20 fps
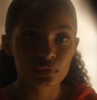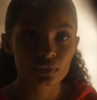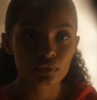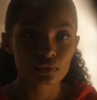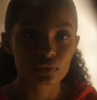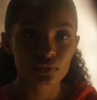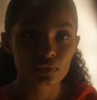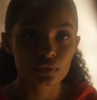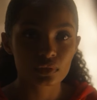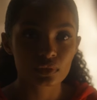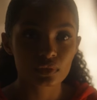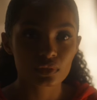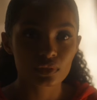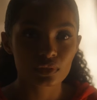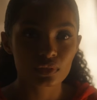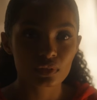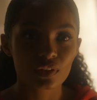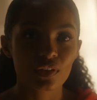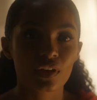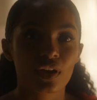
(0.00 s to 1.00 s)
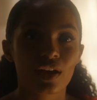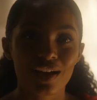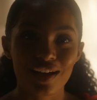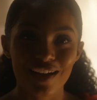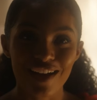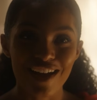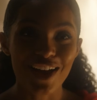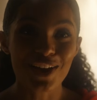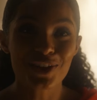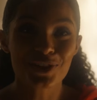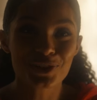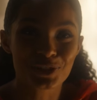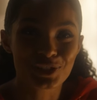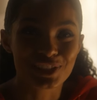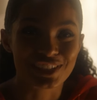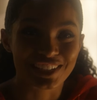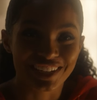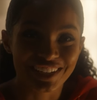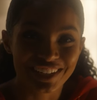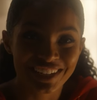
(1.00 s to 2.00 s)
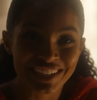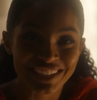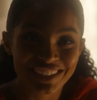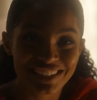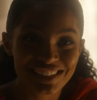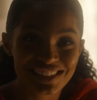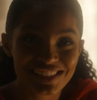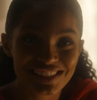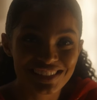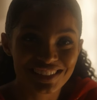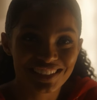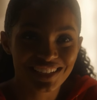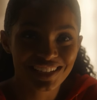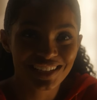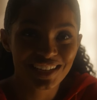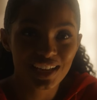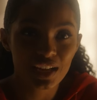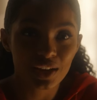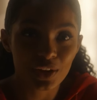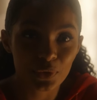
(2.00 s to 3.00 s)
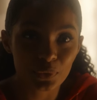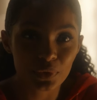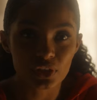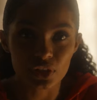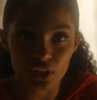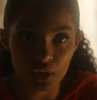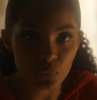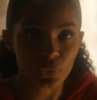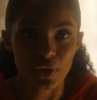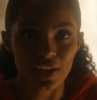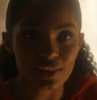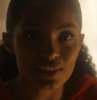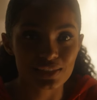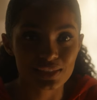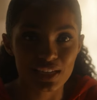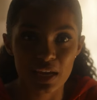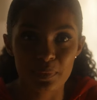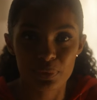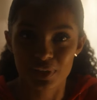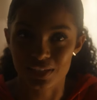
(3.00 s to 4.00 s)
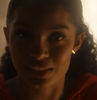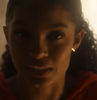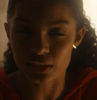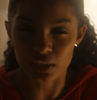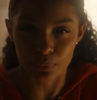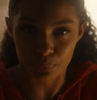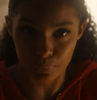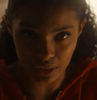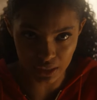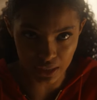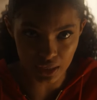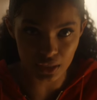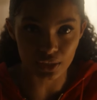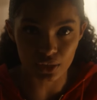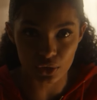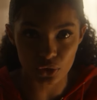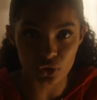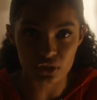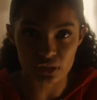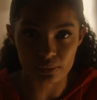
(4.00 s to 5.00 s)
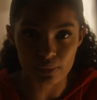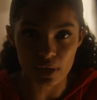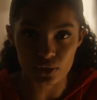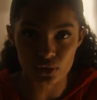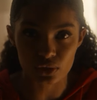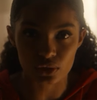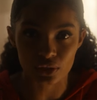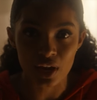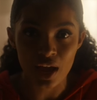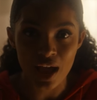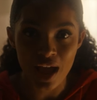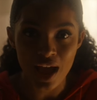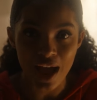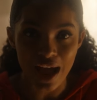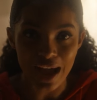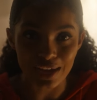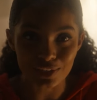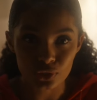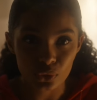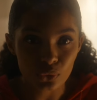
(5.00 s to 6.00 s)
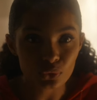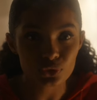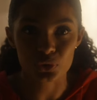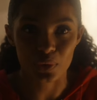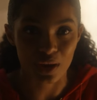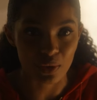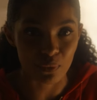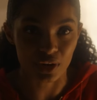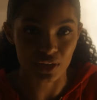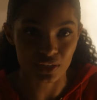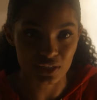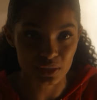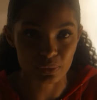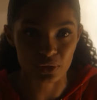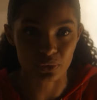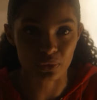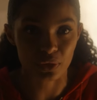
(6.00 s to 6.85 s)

us. Are you serious? Are we gonna play this game? Because at the beginning of the semester, I told you I wanted to be